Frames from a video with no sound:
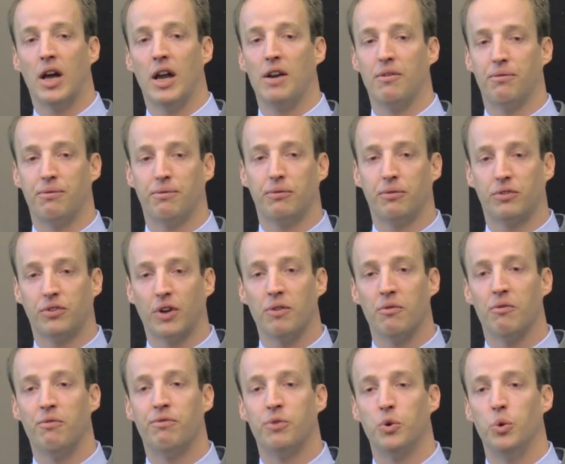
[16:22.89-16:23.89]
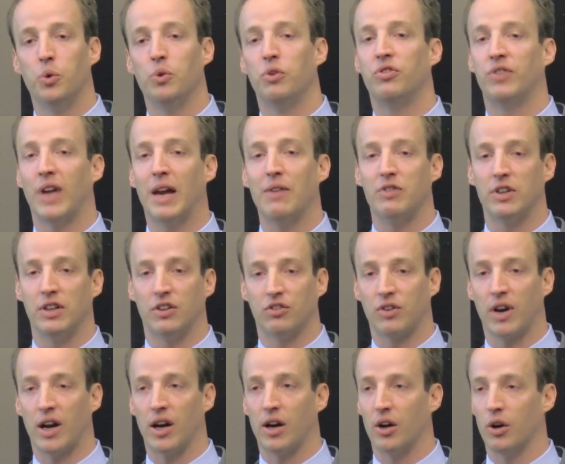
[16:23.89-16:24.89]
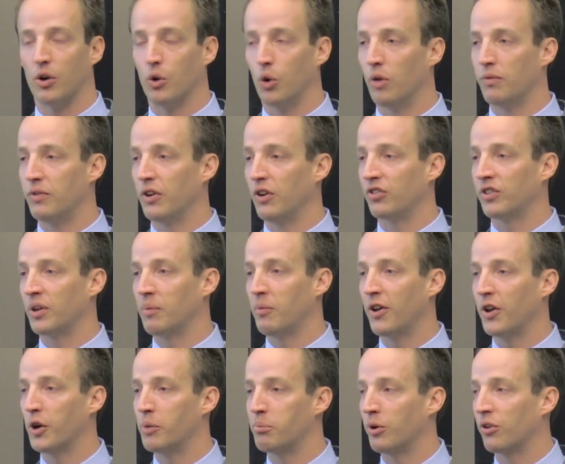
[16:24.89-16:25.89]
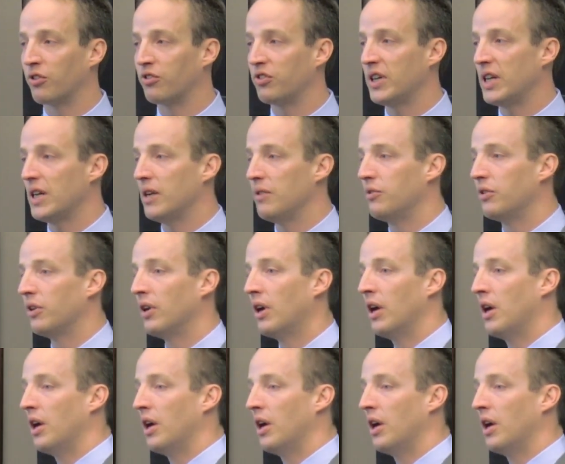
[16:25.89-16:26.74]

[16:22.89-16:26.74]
a, sudden food safety scare or if there's some other perceived